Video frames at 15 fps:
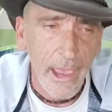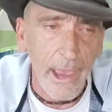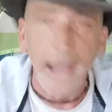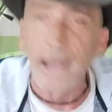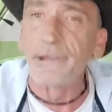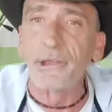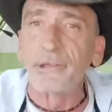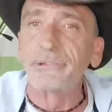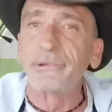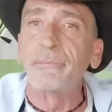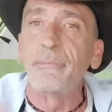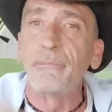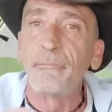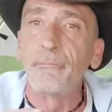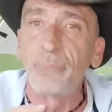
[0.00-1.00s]
and it doesn't
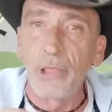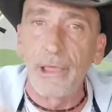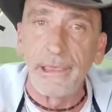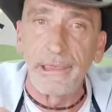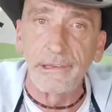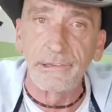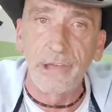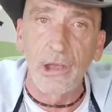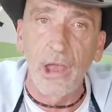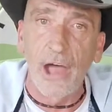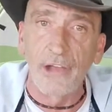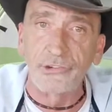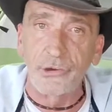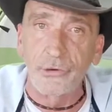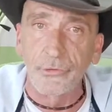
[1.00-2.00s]
play into
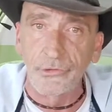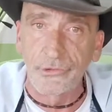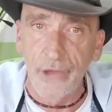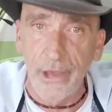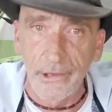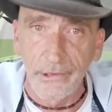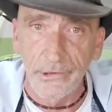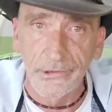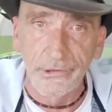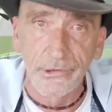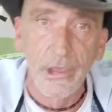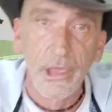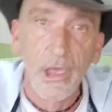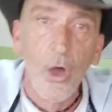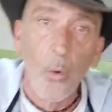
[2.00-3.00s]
logical sense.
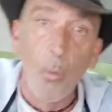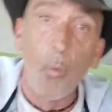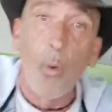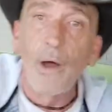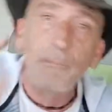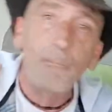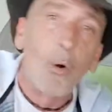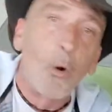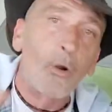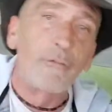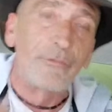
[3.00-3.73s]
One more